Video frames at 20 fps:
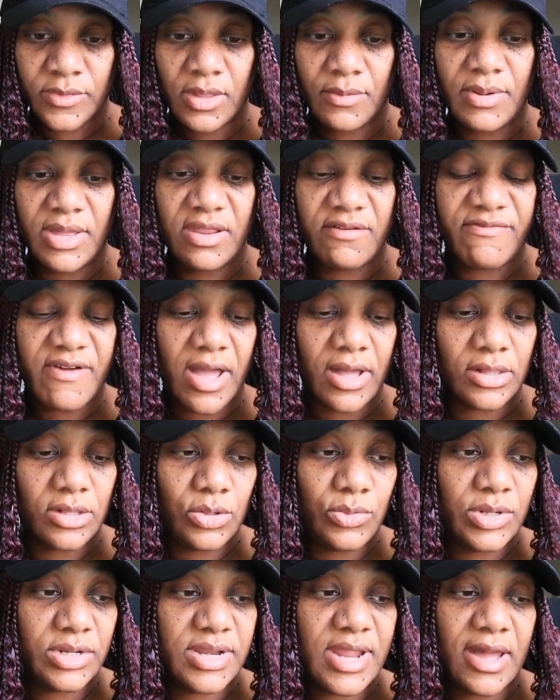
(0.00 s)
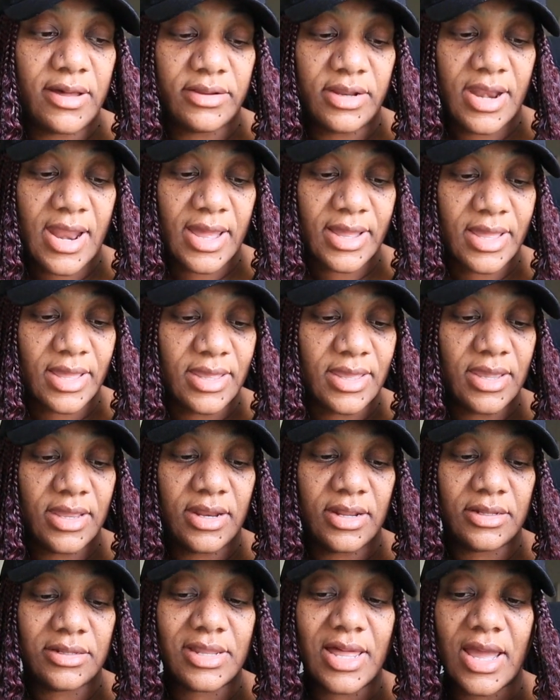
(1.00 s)
But if I glue it down, then I could get
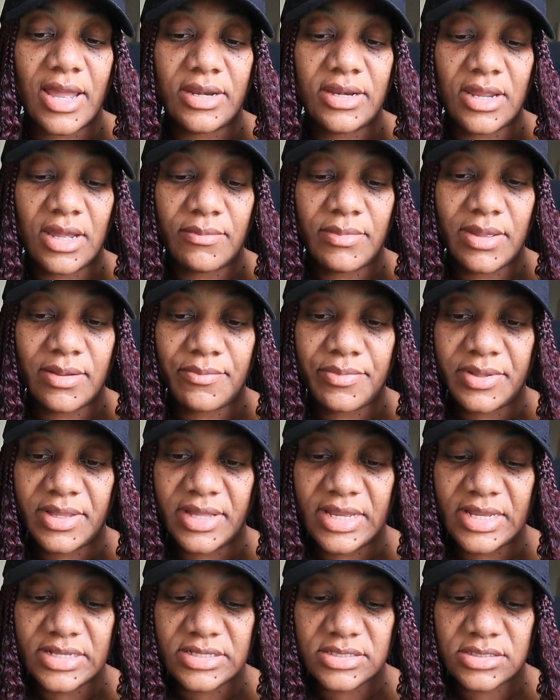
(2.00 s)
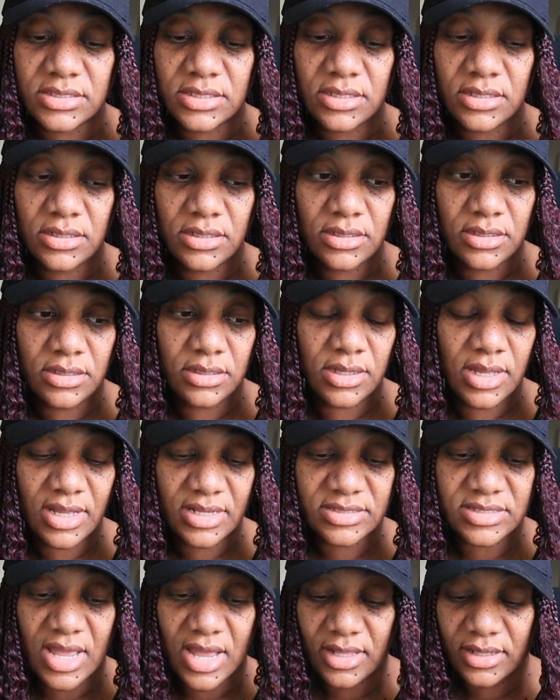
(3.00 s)
it lined up in place
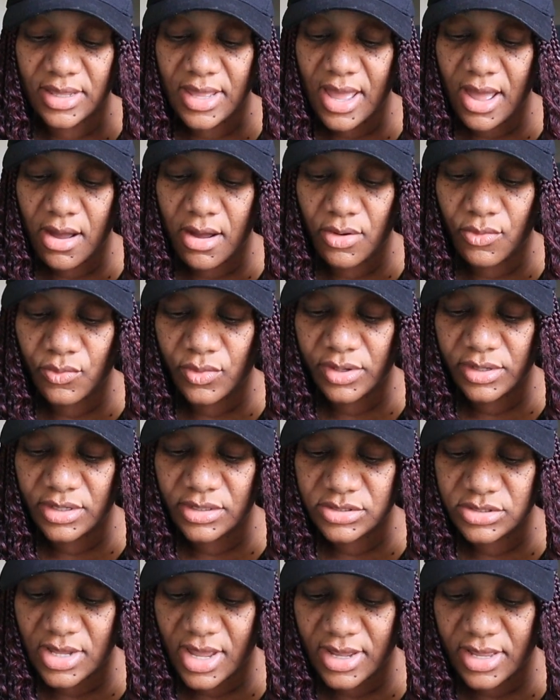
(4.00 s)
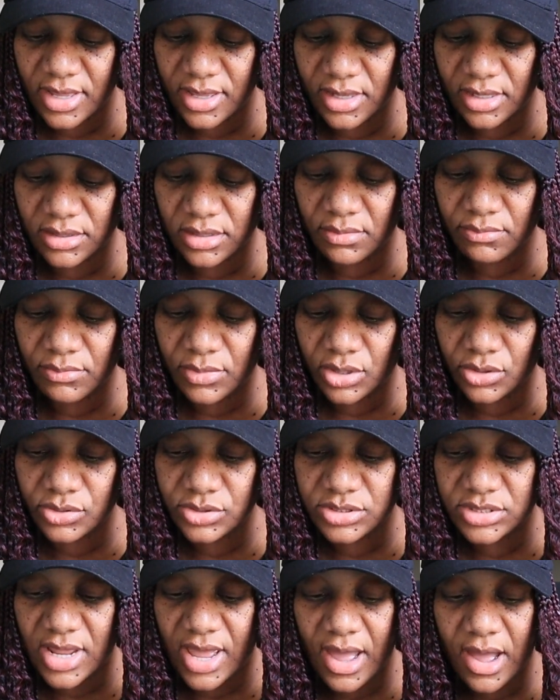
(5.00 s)
exactly how I want it so I can get the
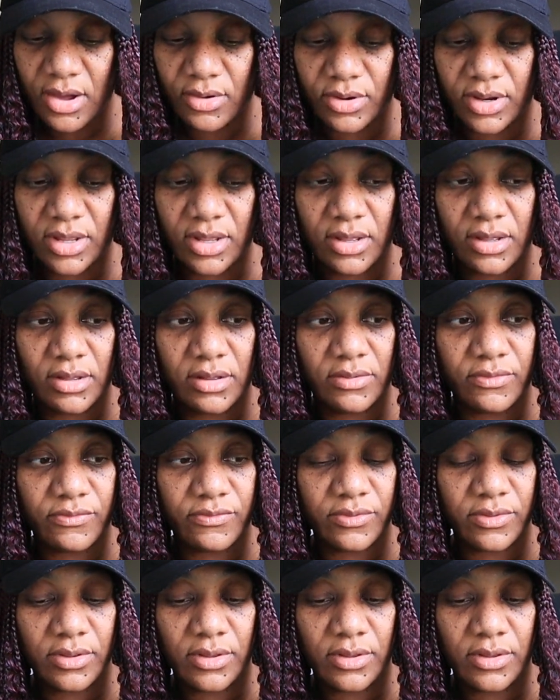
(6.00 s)
most out of